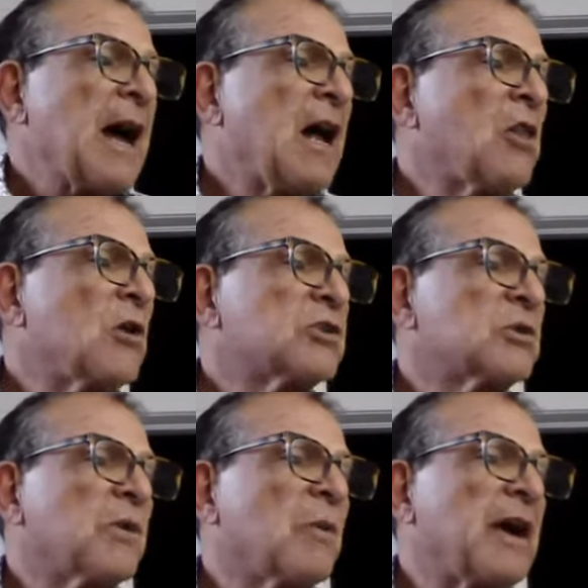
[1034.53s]
How long
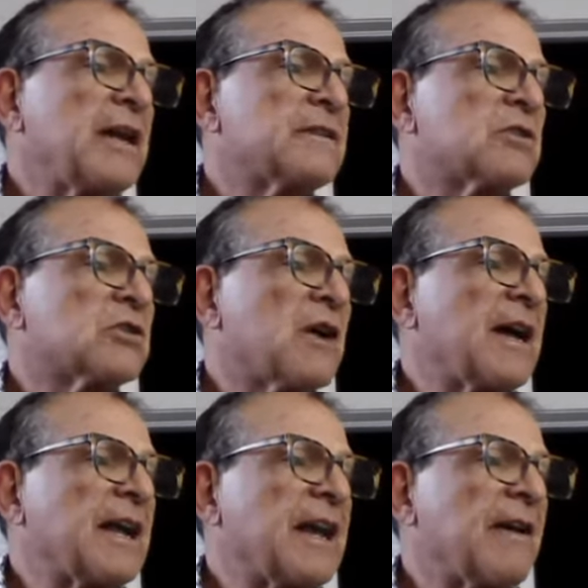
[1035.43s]
should we wait to
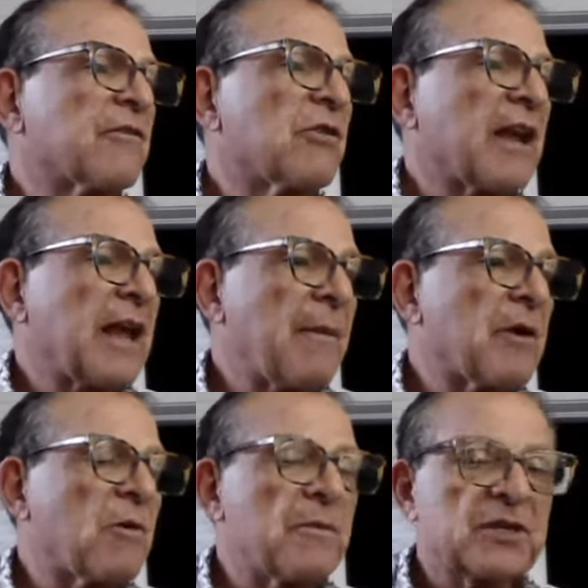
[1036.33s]
try again after a
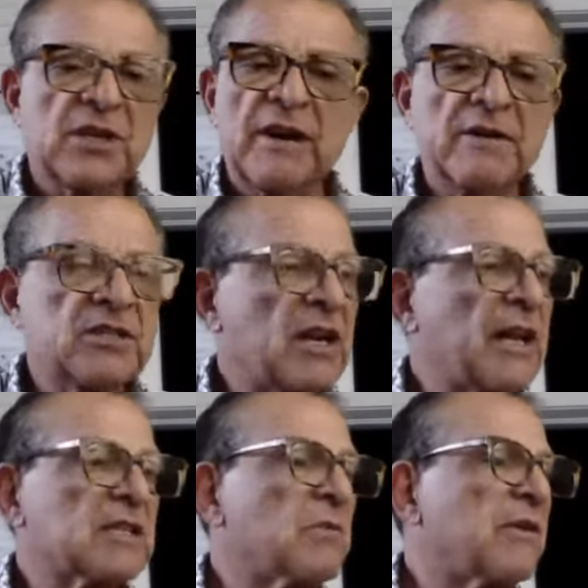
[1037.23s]
chemical miscarriage? The
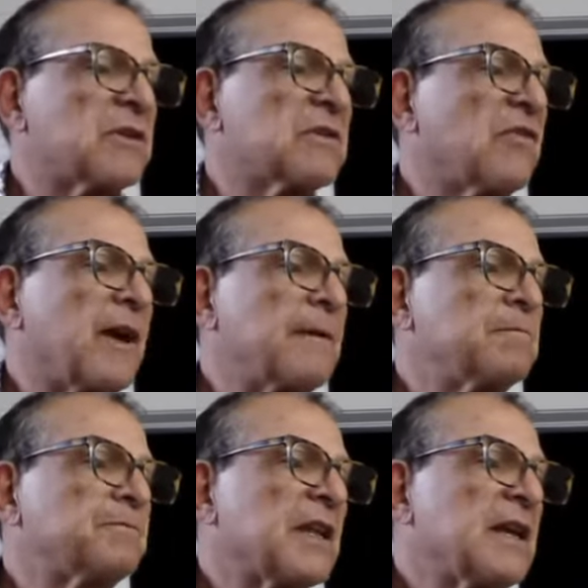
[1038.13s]
next month is
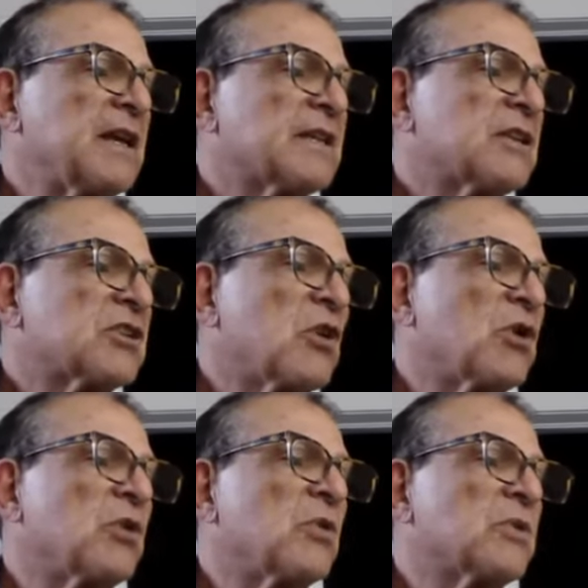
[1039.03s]
fine. Does
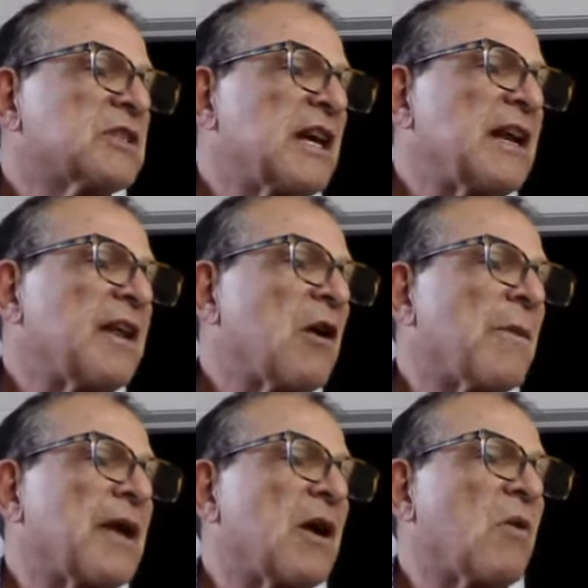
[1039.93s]
CoQ10
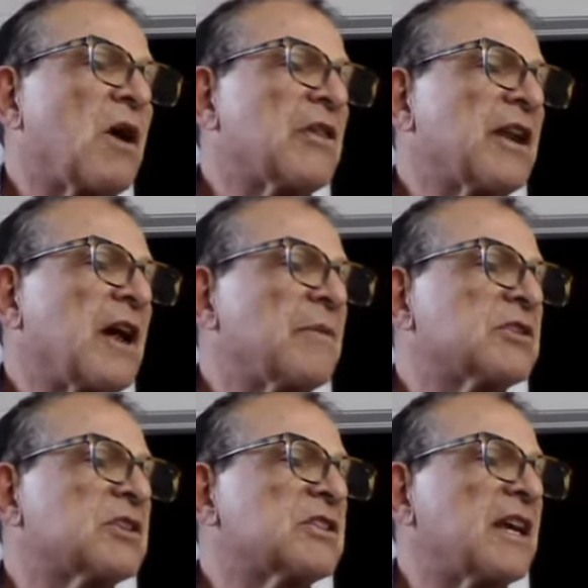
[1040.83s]
help egg quality? How
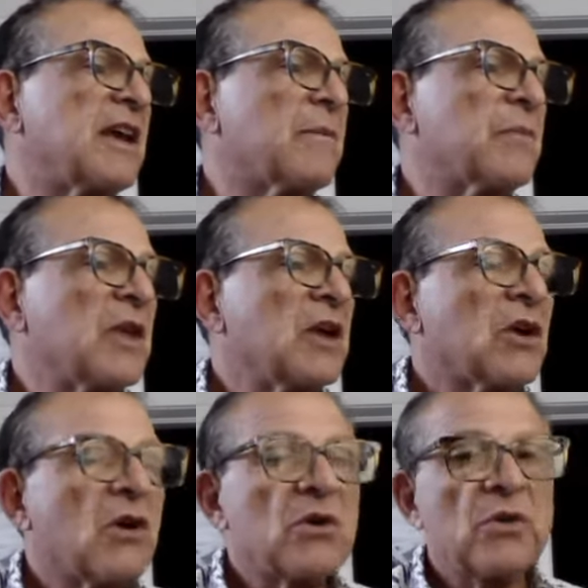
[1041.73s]
much to take?
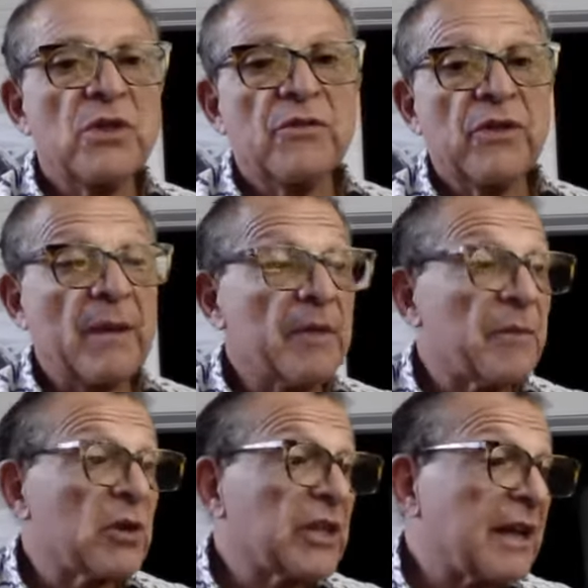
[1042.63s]
Go to the
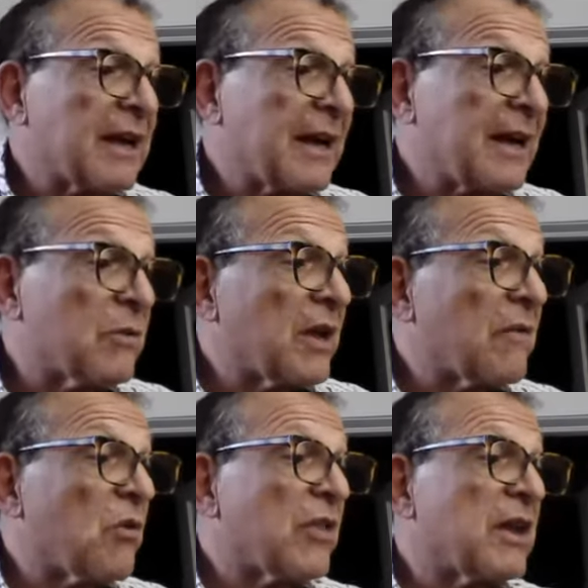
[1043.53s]
Family Building Guide, and we
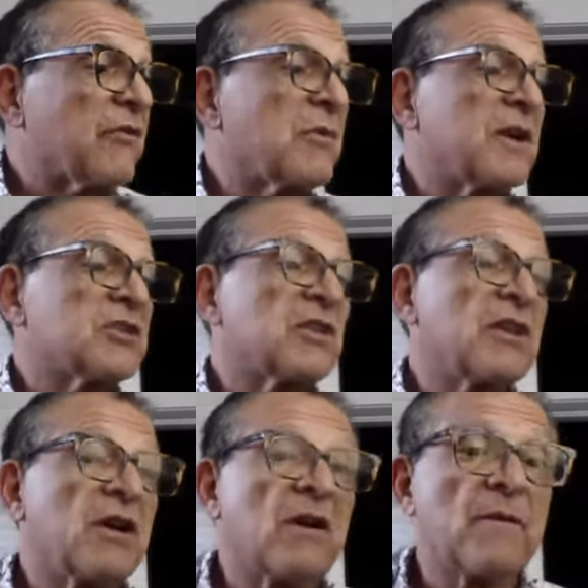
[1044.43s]
have all that
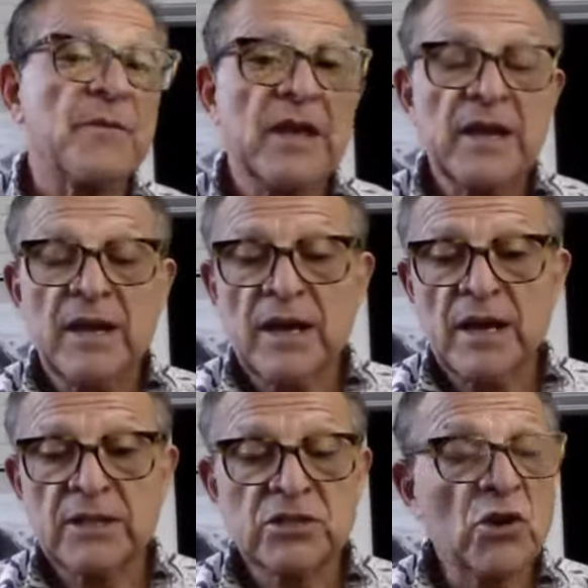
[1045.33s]
information there.
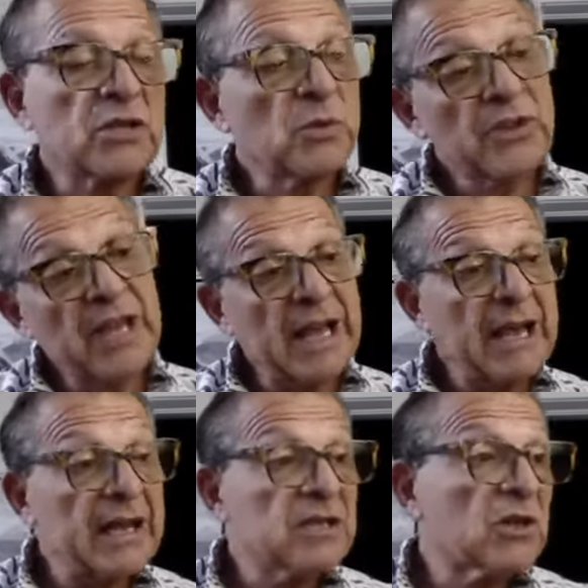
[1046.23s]
It starts with The
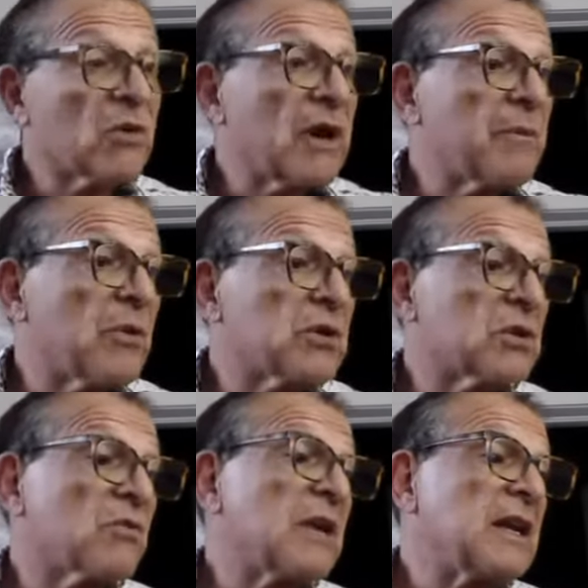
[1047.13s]
Egg is a great
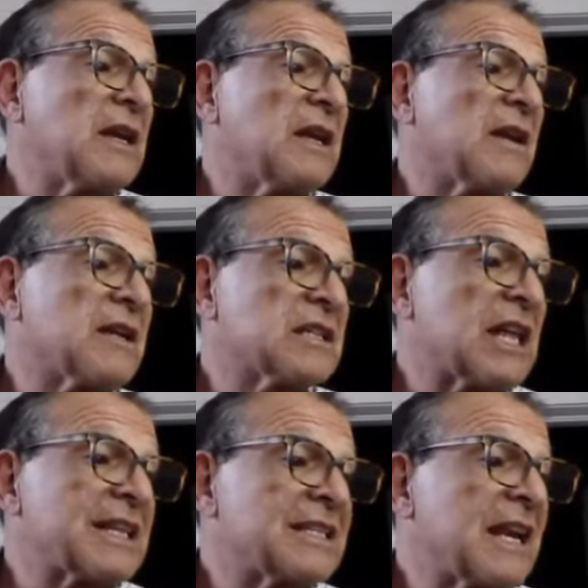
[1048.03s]
book to read, and there's a
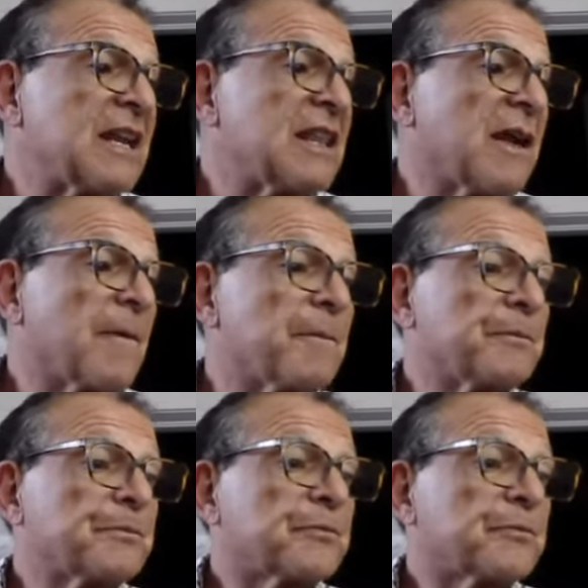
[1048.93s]
lot of data there.